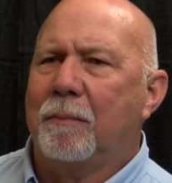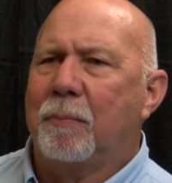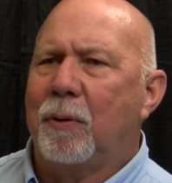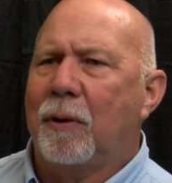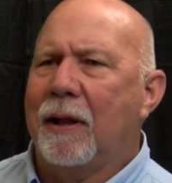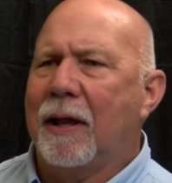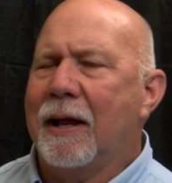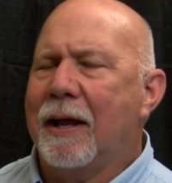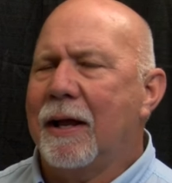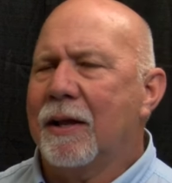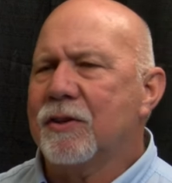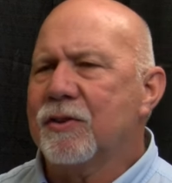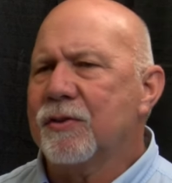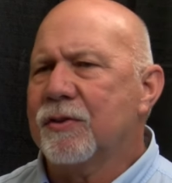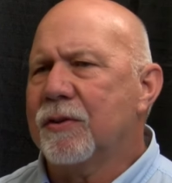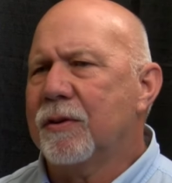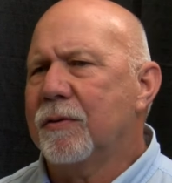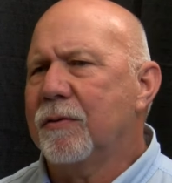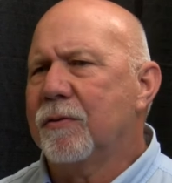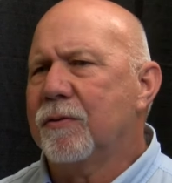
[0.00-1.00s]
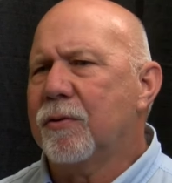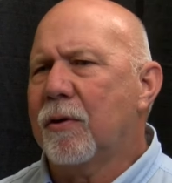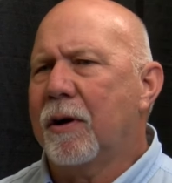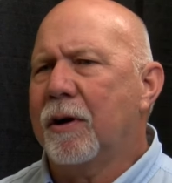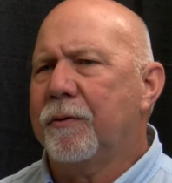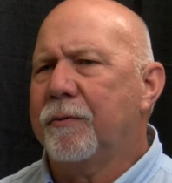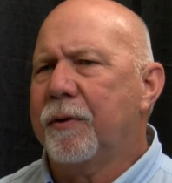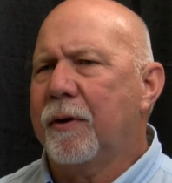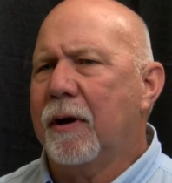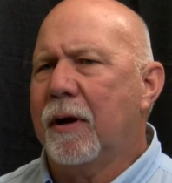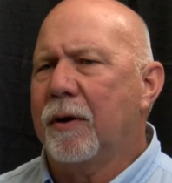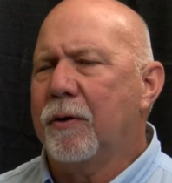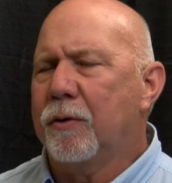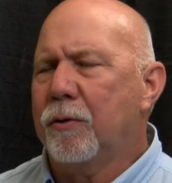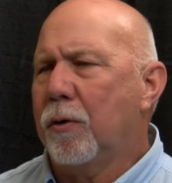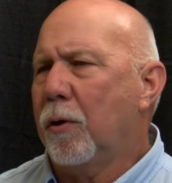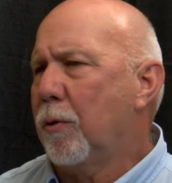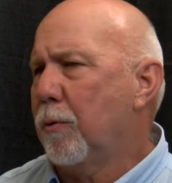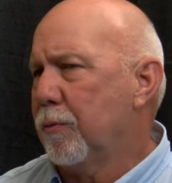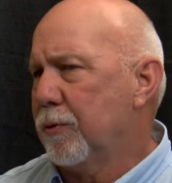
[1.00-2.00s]
plats and try to figure out
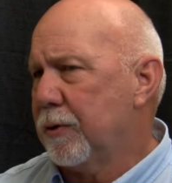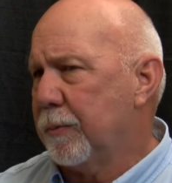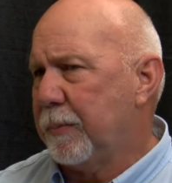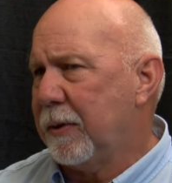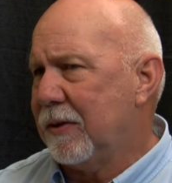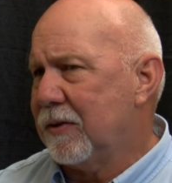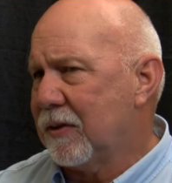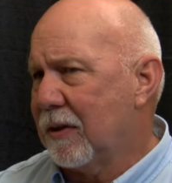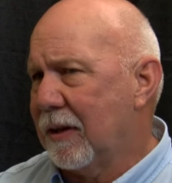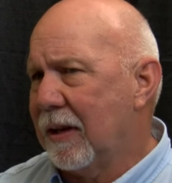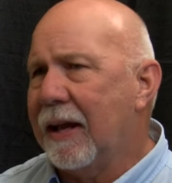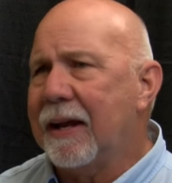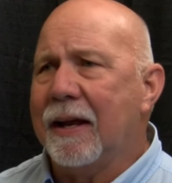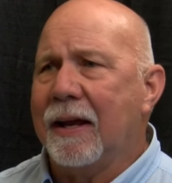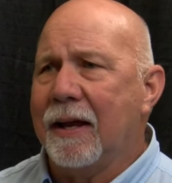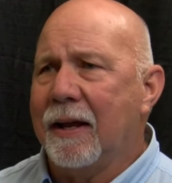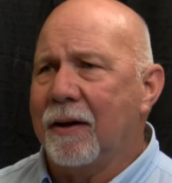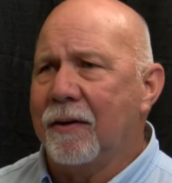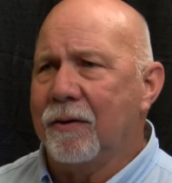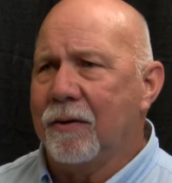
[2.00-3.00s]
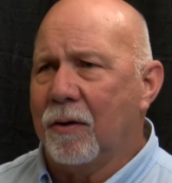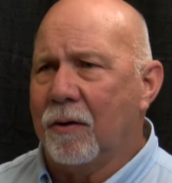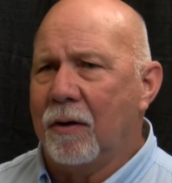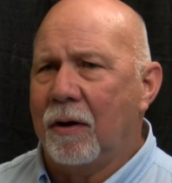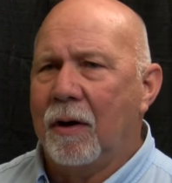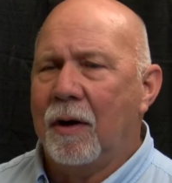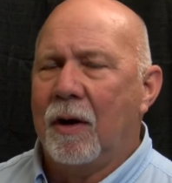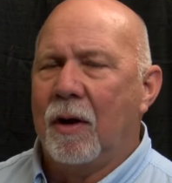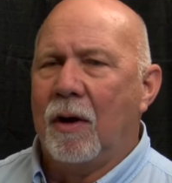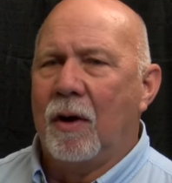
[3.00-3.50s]
who owns a piece of land or